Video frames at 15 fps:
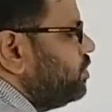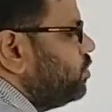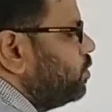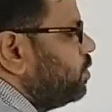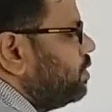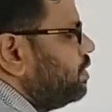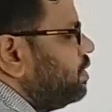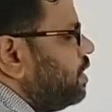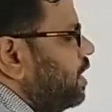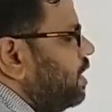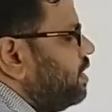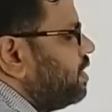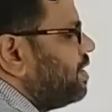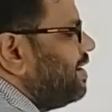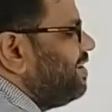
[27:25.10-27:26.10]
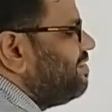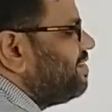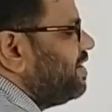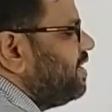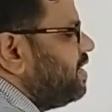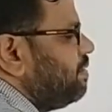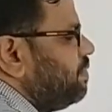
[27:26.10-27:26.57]
to 100
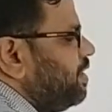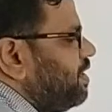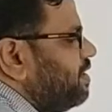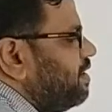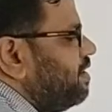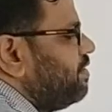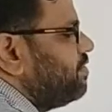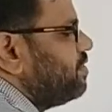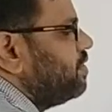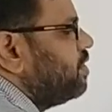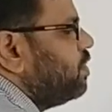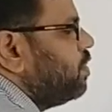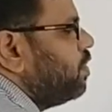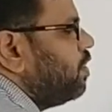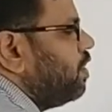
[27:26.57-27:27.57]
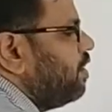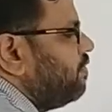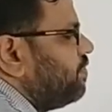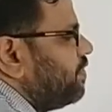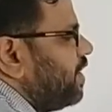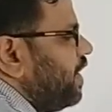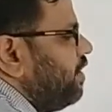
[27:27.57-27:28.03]
centimeters
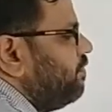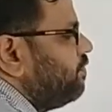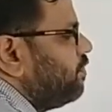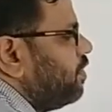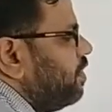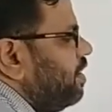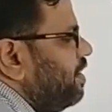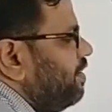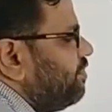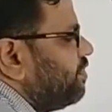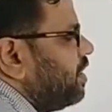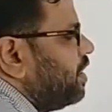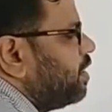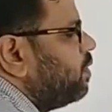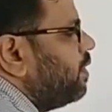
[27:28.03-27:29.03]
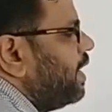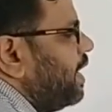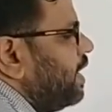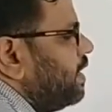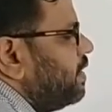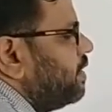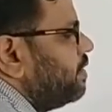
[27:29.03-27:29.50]
of rainfall is
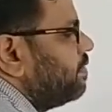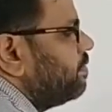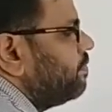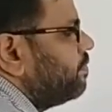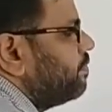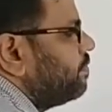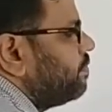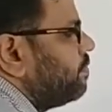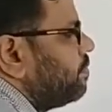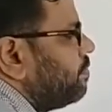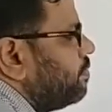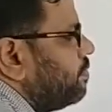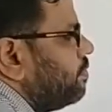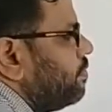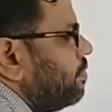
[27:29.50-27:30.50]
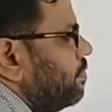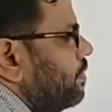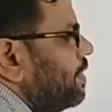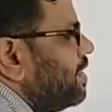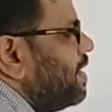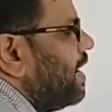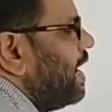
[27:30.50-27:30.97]
required.
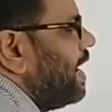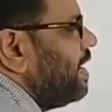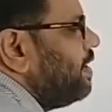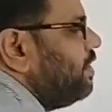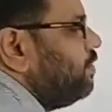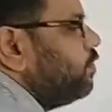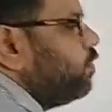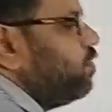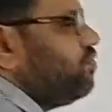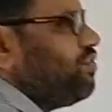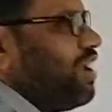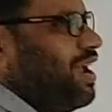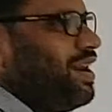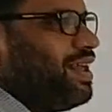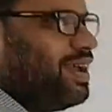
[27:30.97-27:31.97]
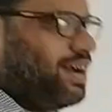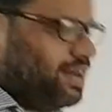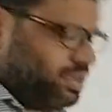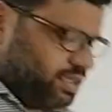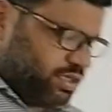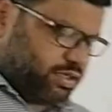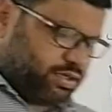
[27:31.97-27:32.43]
And in those
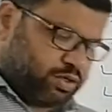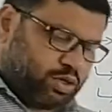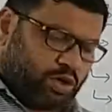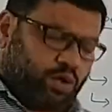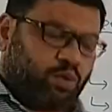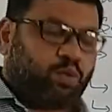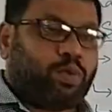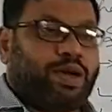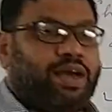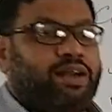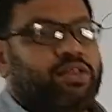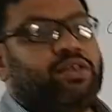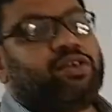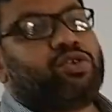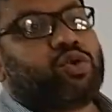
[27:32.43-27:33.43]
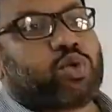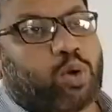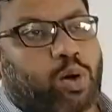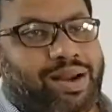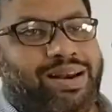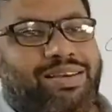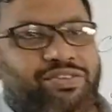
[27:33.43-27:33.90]
areas where the
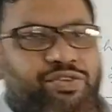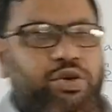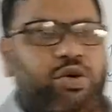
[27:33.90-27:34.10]
soil is